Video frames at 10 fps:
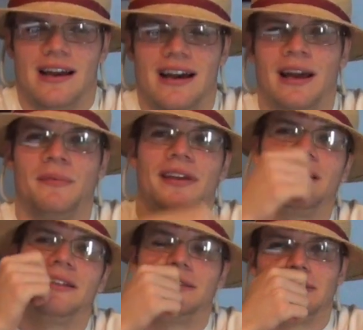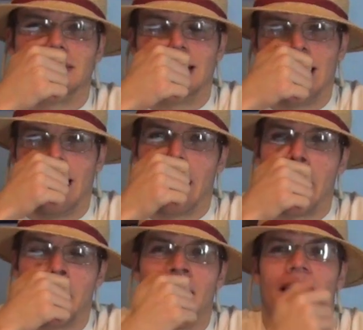I mean,
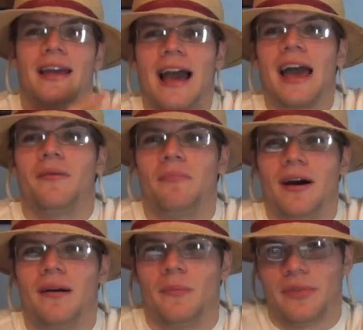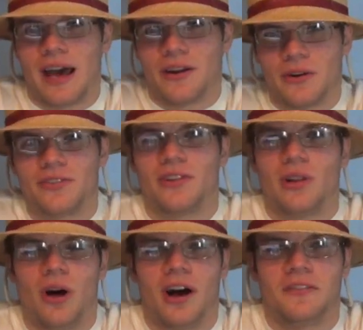yeah, it kind of bummed that
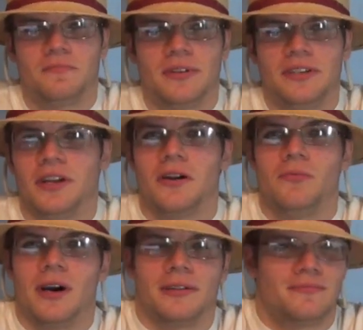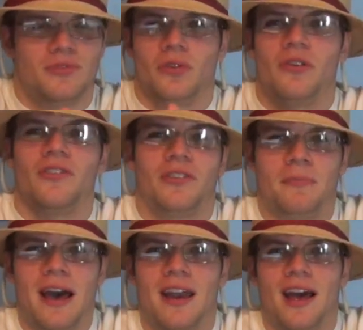Erza lost, but you know what? Zoro's a
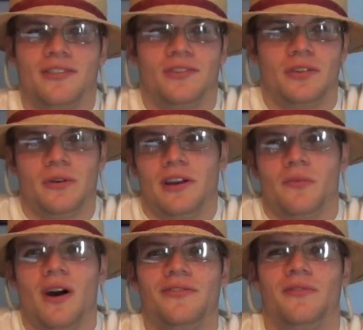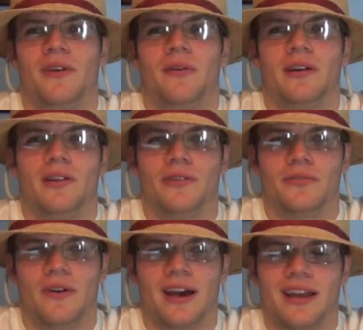badass too, and it was a very
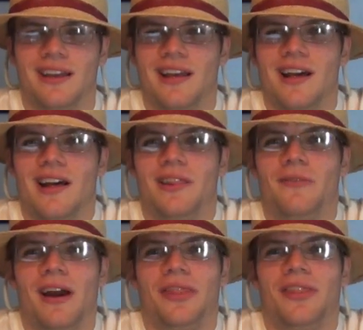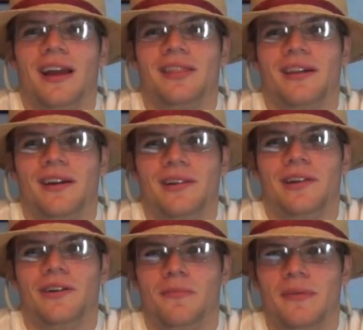close fight. Though I think they're a
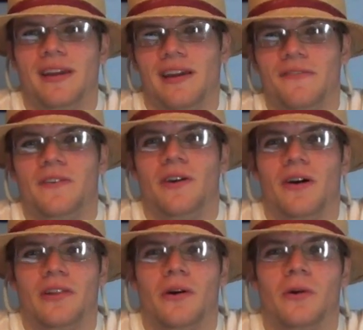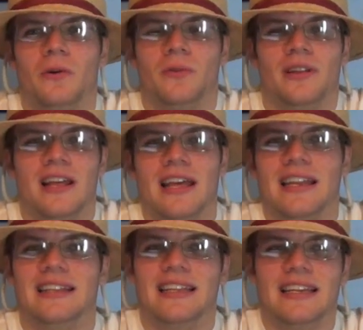little bit iffy on the whole
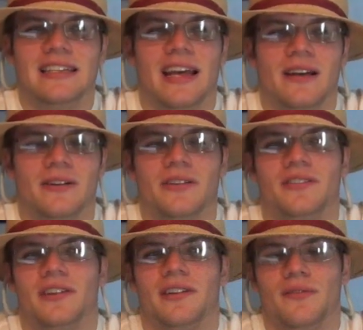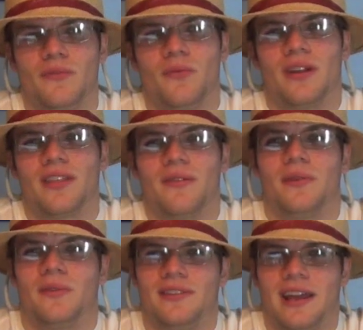details and what they
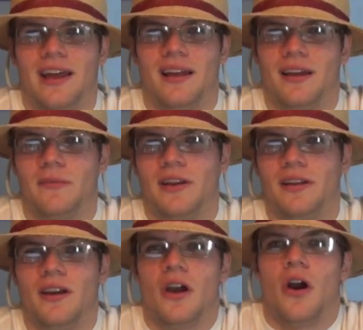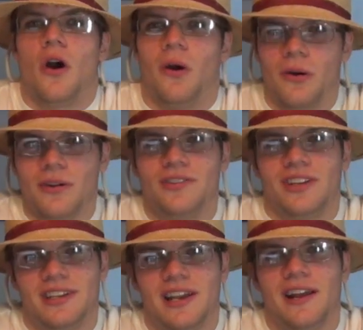can withstand. I mean,
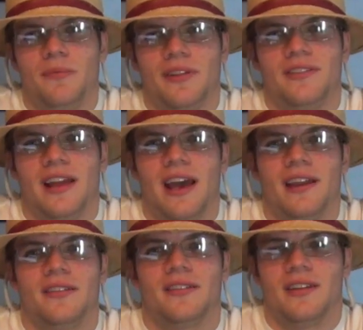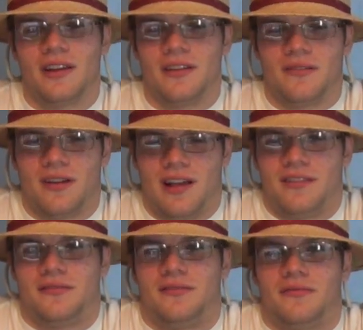Erza did withstand
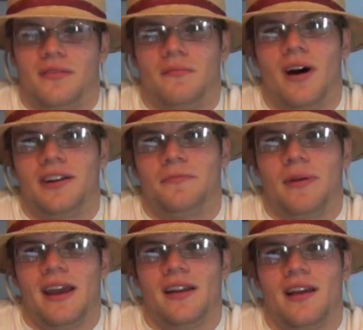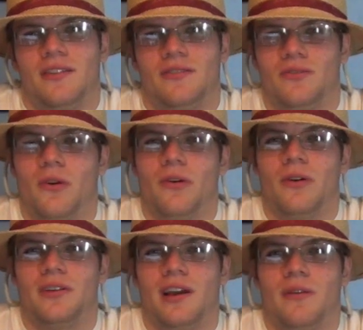as much pain as
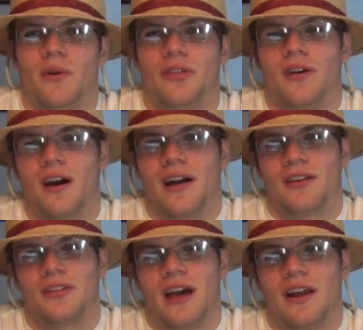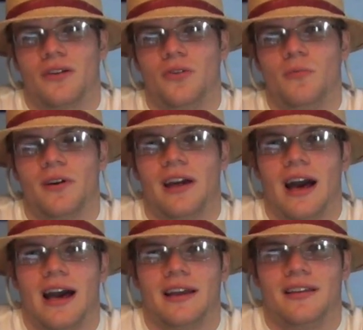Zoro did with uh, that Akuma
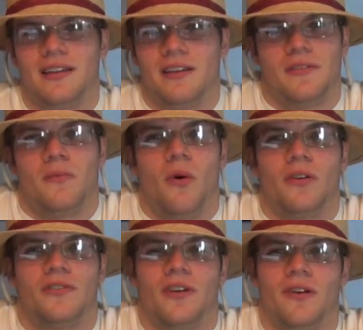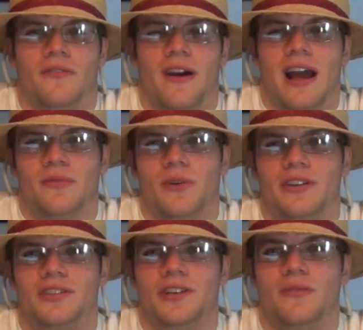guy, even more so, in fact,
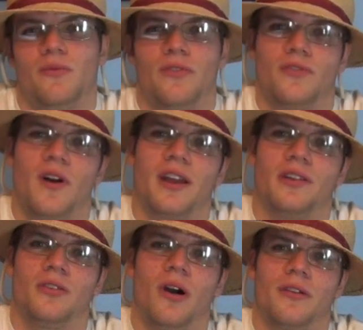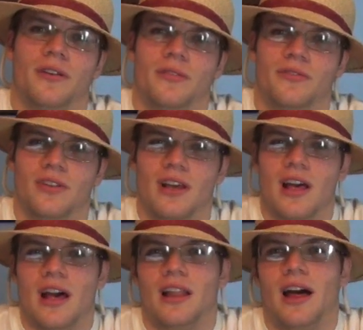when she was fighting Tartaros.
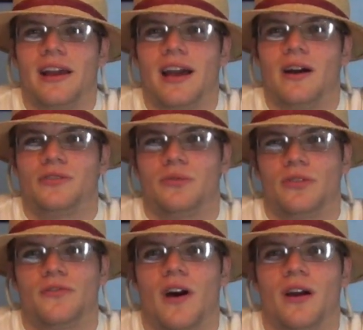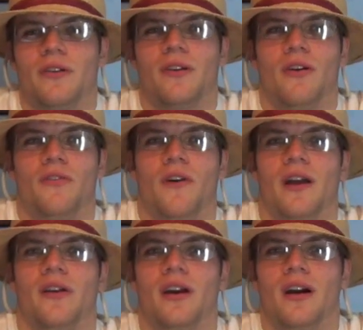Like how she was fight-
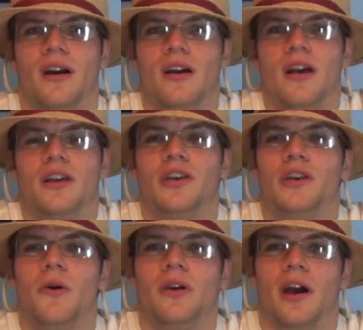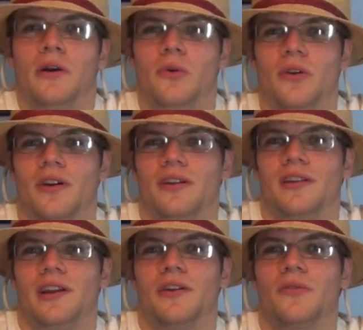fighting uh, Kyoka, who
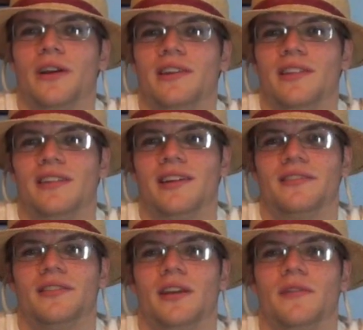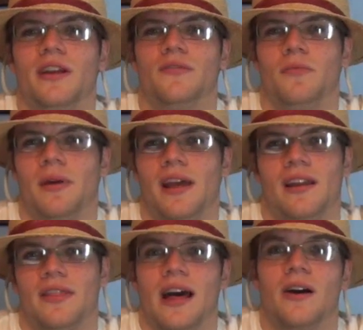can increase the sensitivity of her
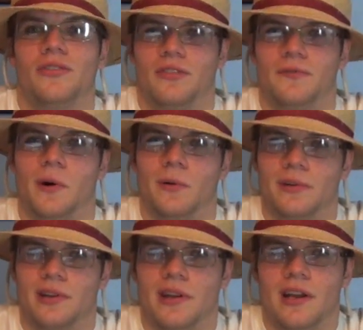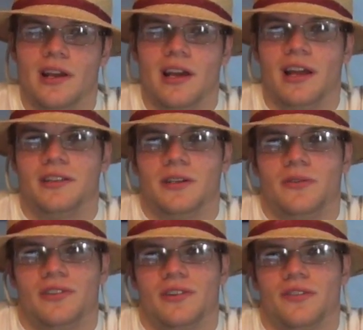pain a thousandfold. And she
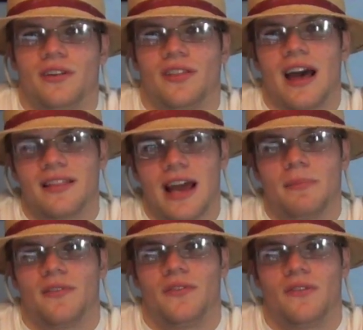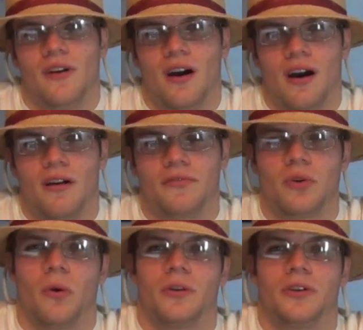was enduring that type of, of
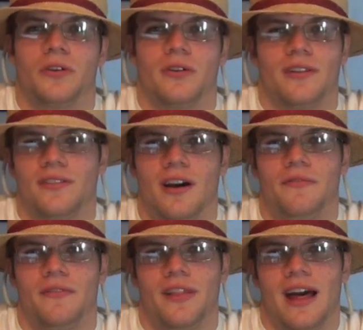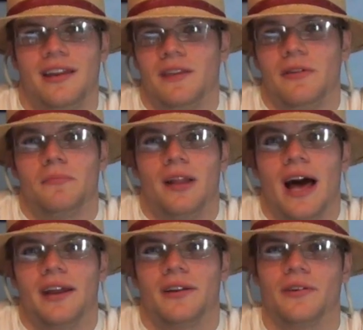torture and stuff like that, even
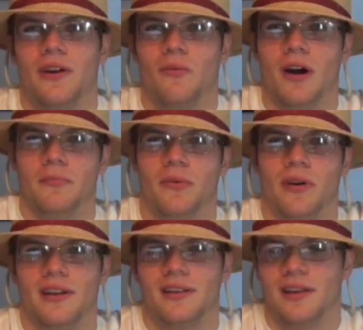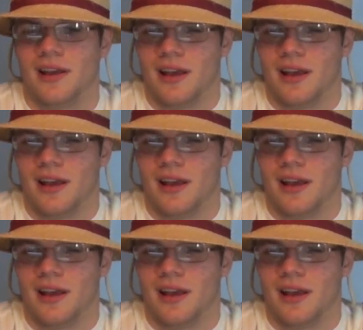blinded her at one point.